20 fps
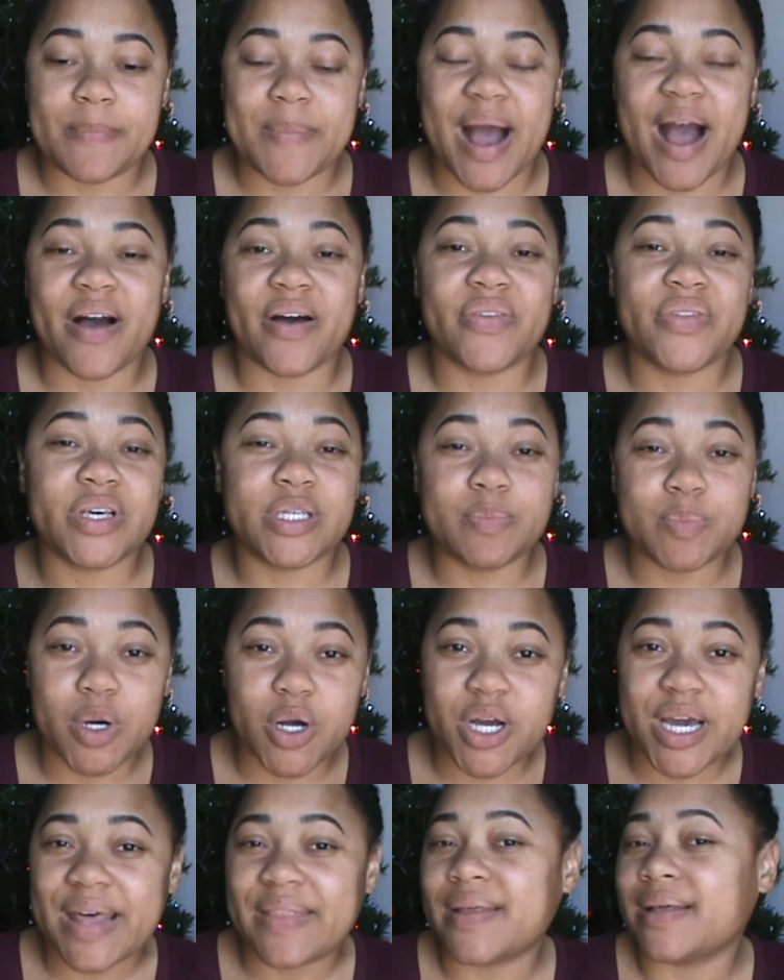out of this
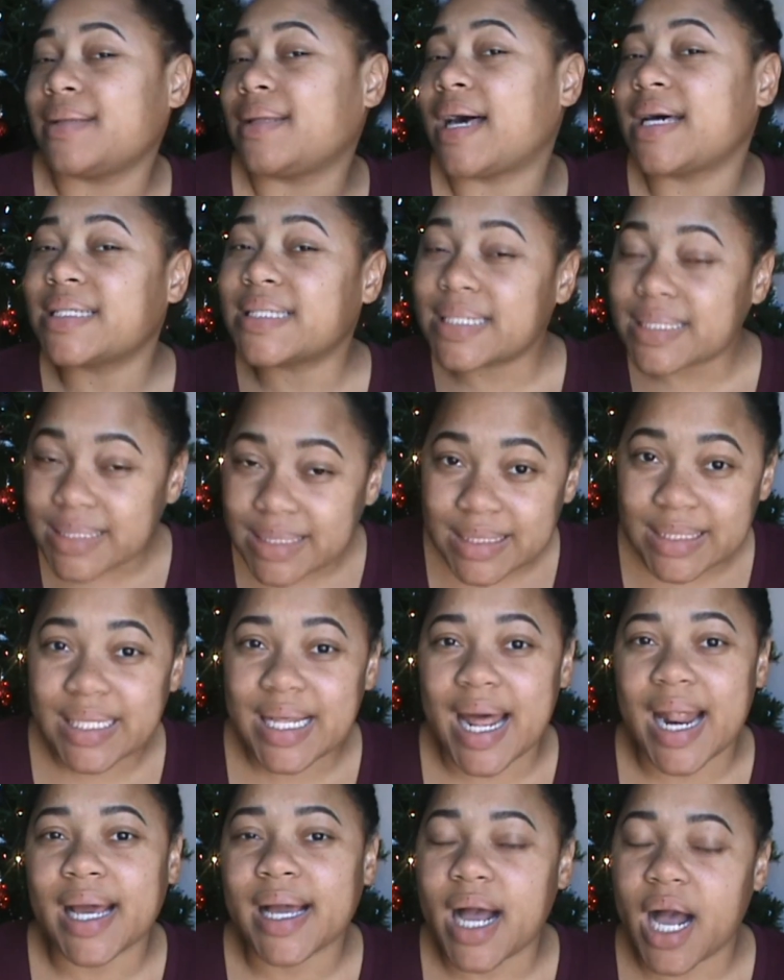book and the lessons
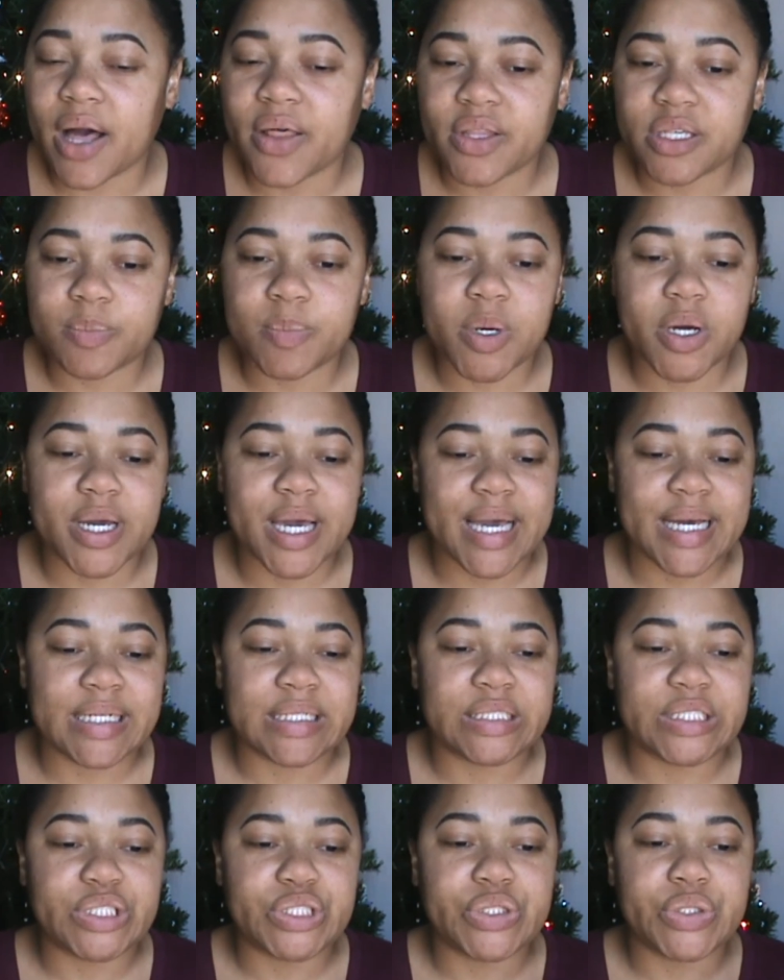that I got out of this book
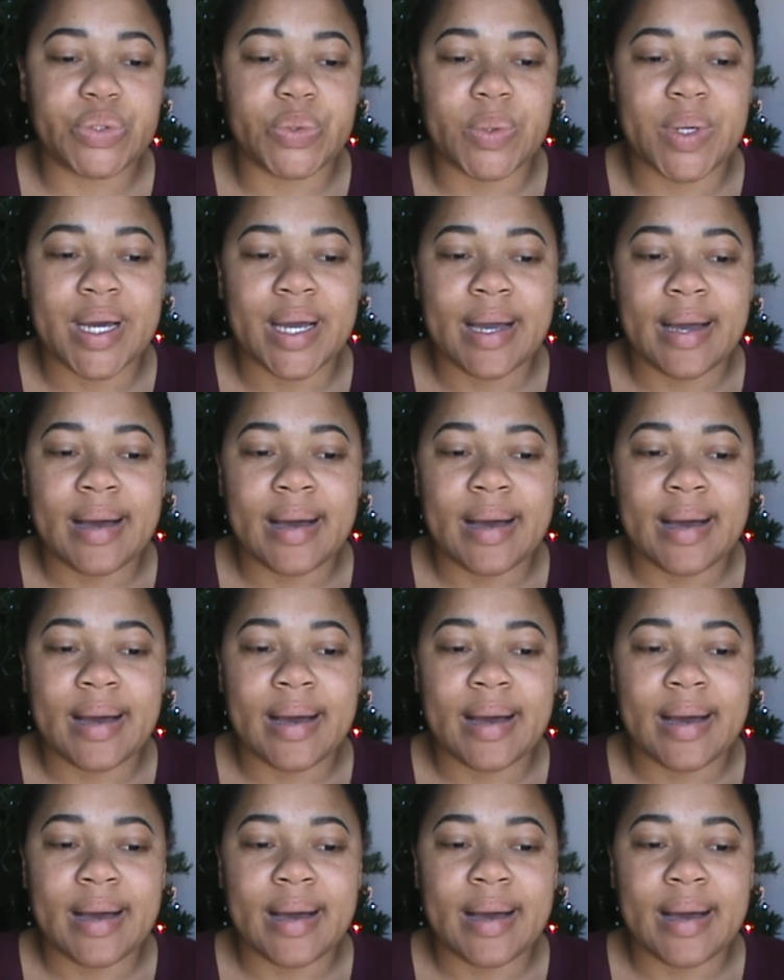is to